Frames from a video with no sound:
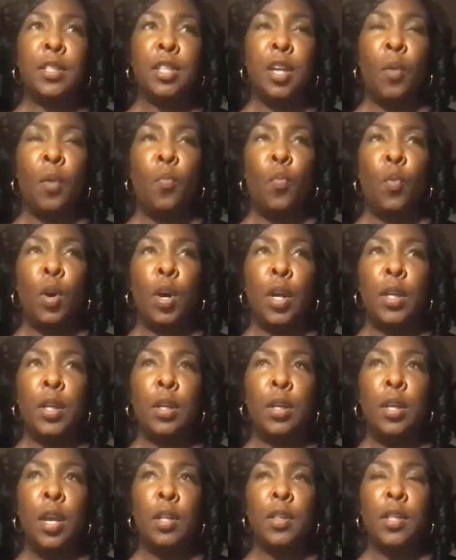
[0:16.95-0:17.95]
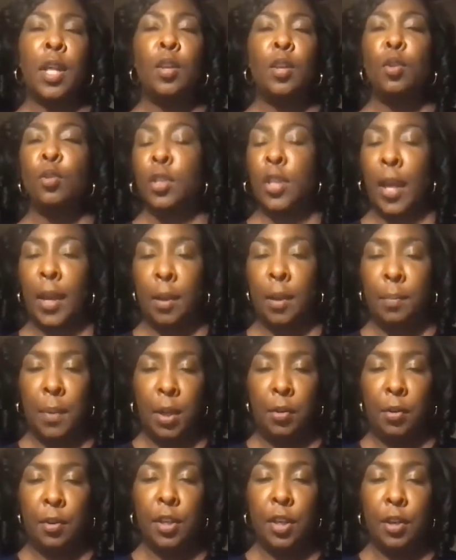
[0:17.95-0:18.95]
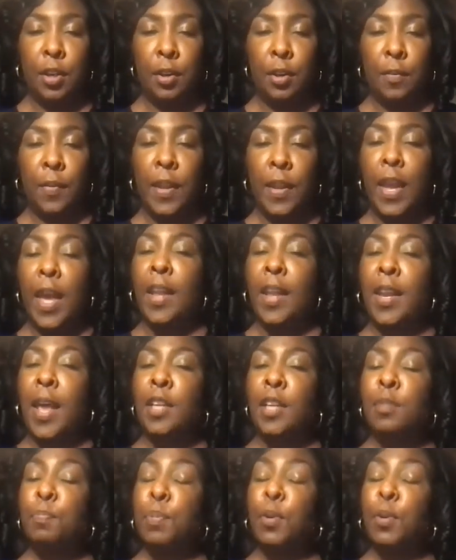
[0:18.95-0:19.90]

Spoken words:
someone that looks like me or you. And that's